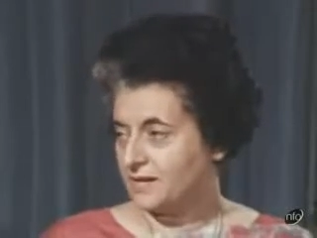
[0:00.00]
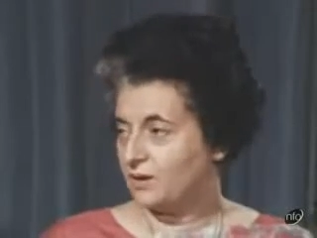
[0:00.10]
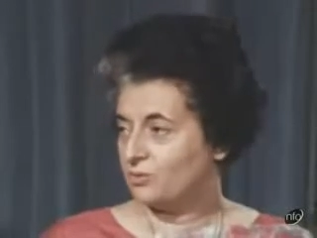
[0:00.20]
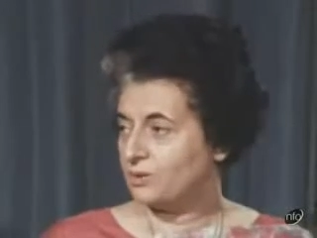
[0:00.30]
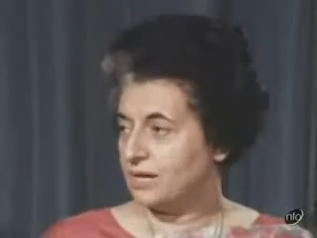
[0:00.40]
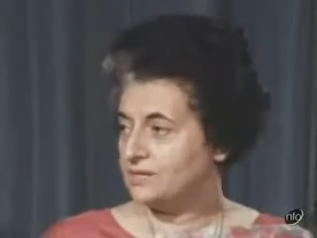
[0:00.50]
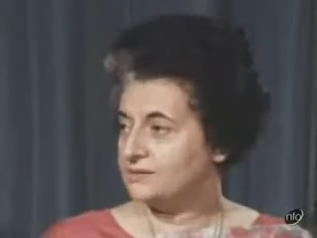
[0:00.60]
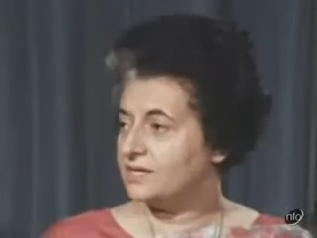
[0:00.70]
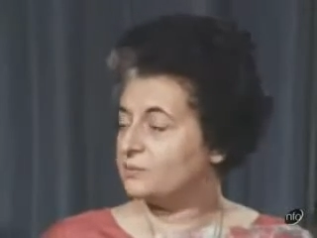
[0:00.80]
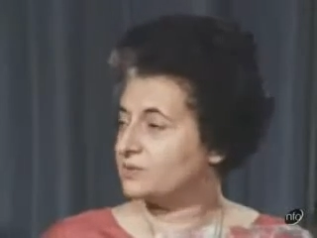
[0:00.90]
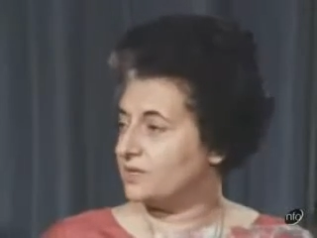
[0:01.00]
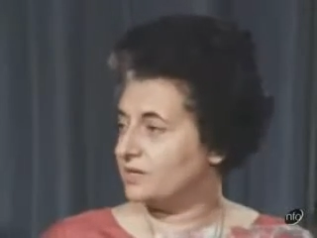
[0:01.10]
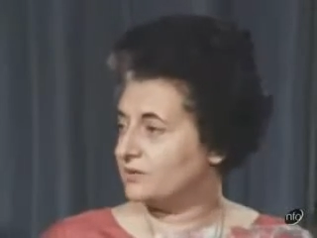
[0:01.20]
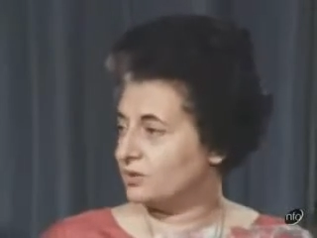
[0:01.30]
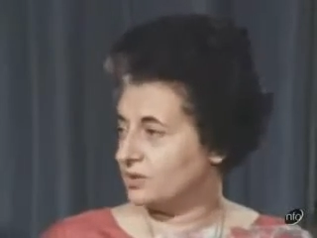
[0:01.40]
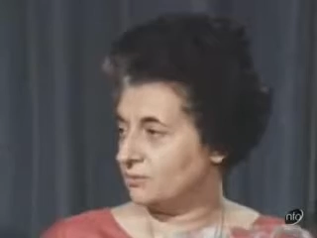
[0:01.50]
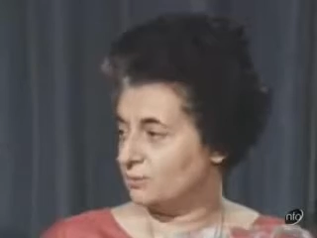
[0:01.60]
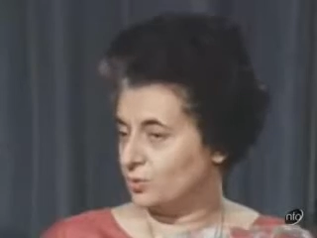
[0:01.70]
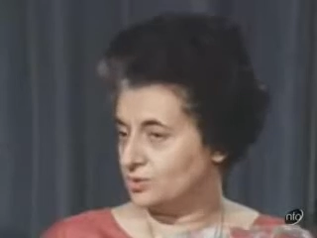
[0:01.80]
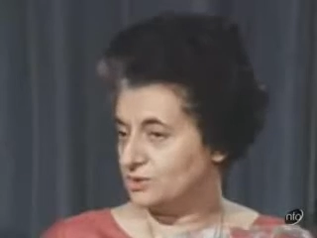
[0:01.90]
Now, while they were there on
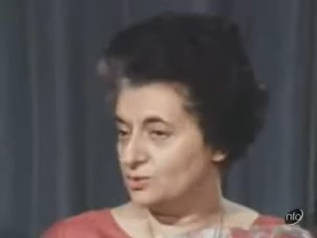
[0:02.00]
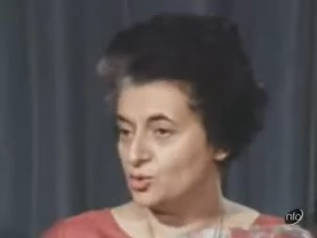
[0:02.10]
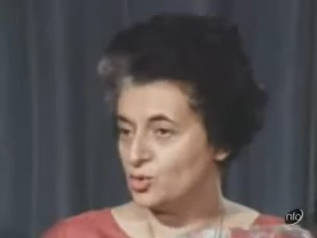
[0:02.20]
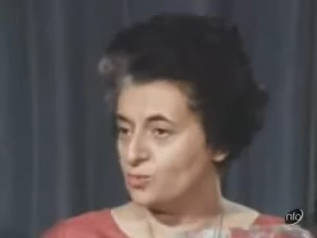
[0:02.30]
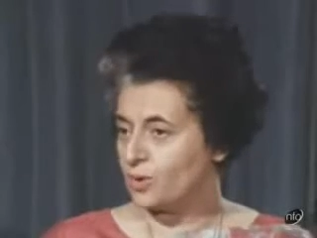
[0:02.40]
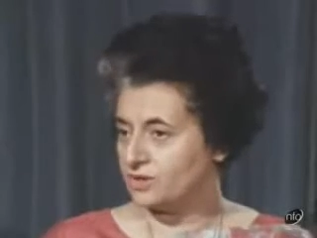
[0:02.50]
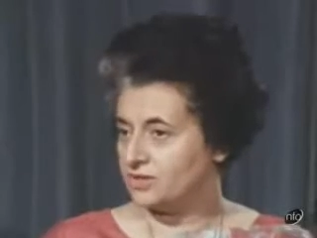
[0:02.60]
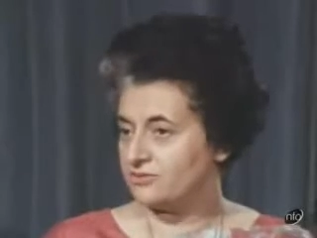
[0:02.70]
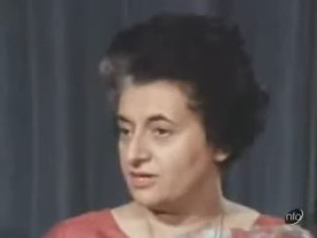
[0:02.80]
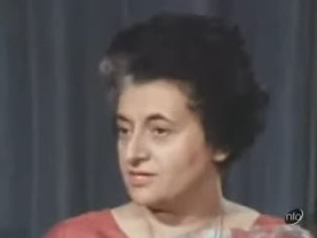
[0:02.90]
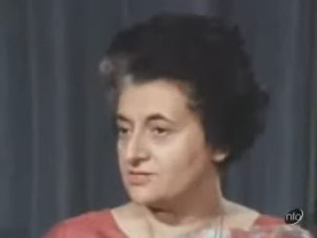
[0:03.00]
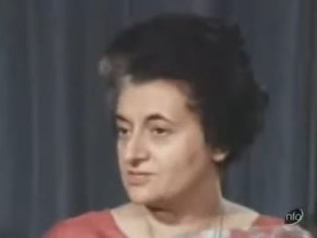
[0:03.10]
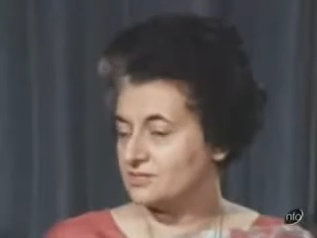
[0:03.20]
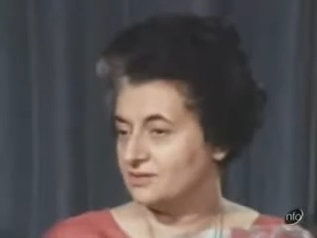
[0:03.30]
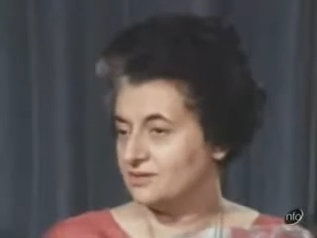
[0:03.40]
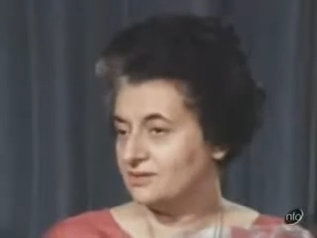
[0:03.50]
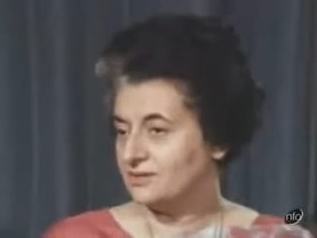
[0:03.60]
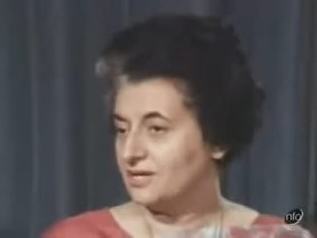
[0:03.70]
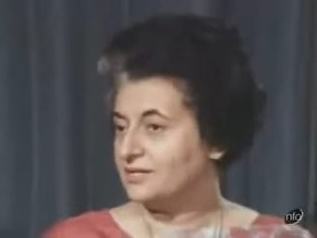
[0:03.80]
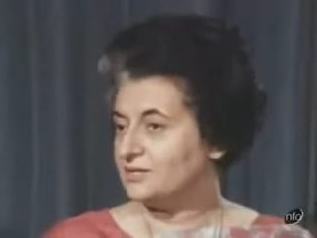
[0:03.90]
our border, nobody raised
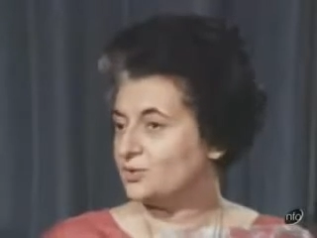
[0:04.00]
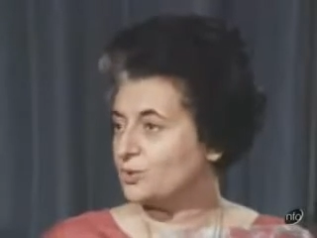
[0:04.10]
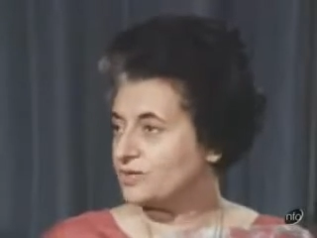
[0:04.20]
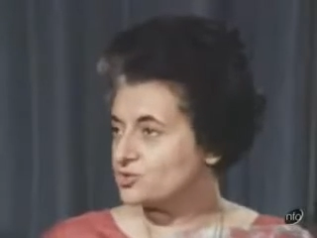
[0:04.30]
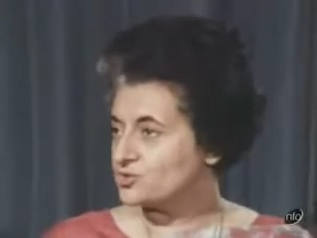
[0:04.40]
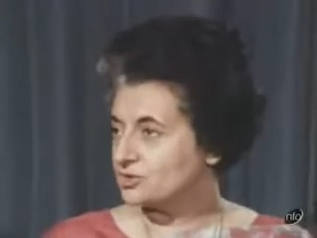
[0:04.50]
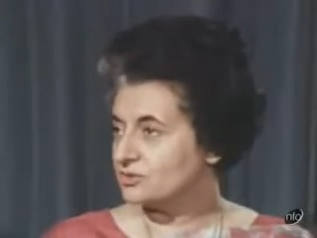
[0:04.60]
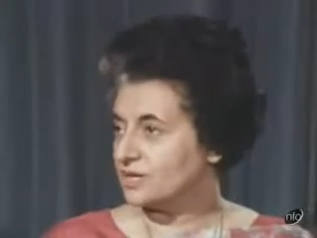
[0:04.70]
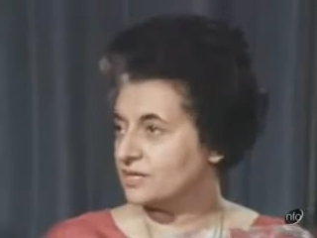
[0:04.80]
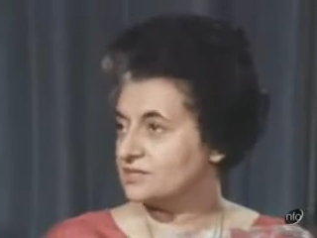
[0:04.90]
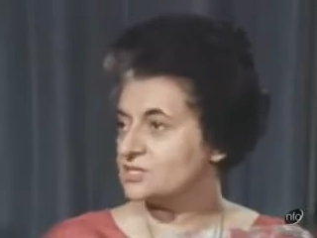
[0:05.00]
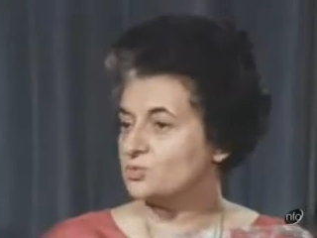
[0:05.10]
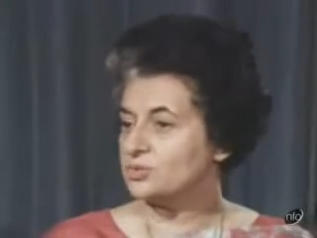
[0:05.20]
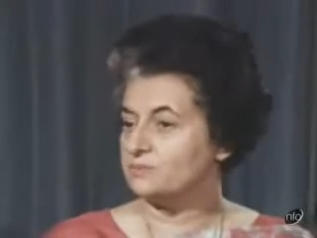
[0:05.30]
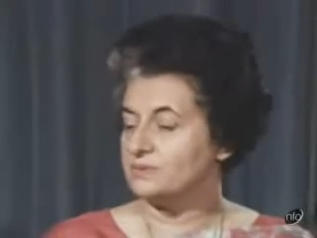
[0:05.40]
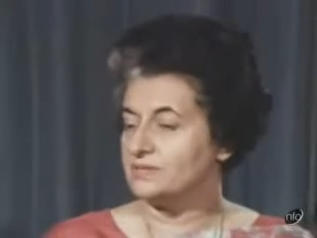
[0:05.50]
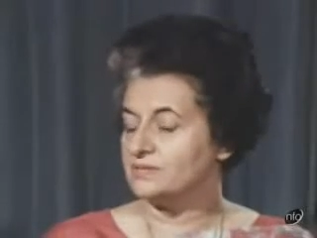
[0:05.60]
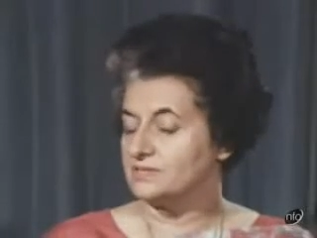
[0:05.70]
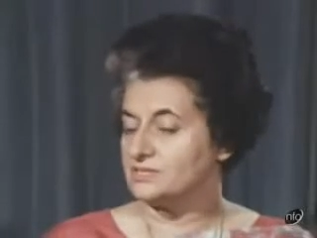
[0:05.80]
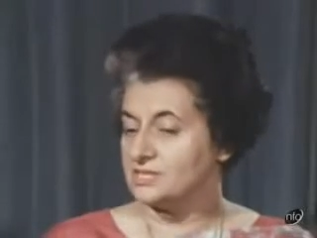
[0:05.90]
any question that this
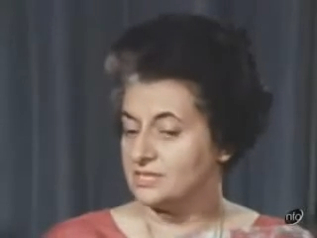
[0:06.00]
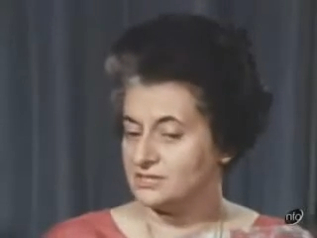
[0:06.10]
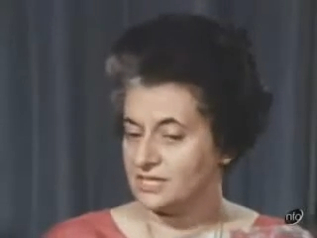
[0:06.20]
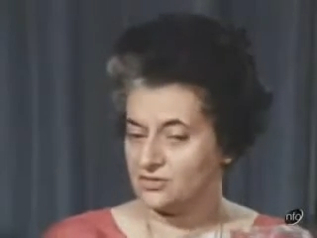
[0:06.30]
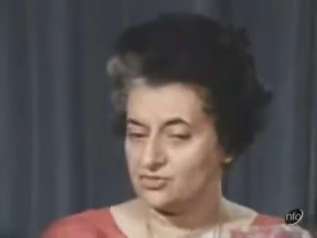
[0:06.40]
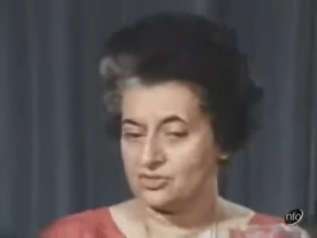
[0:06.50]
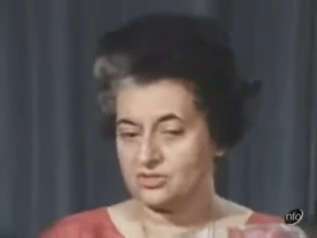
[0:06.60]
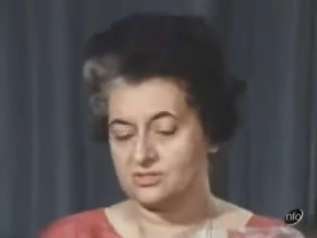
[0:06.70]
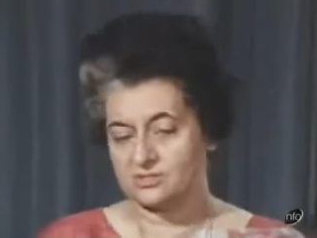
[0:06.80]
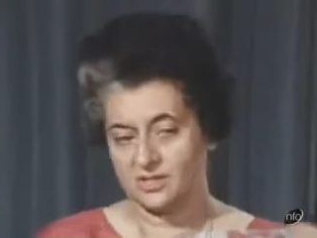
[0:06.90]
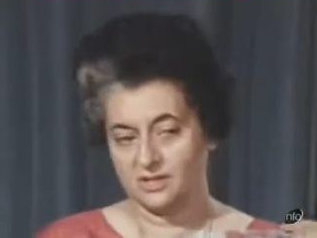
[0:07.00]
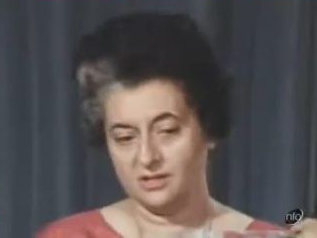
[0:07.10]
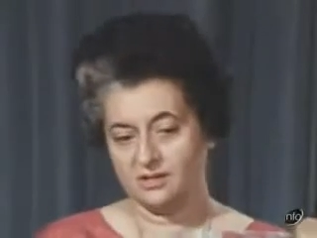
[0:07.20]
endangers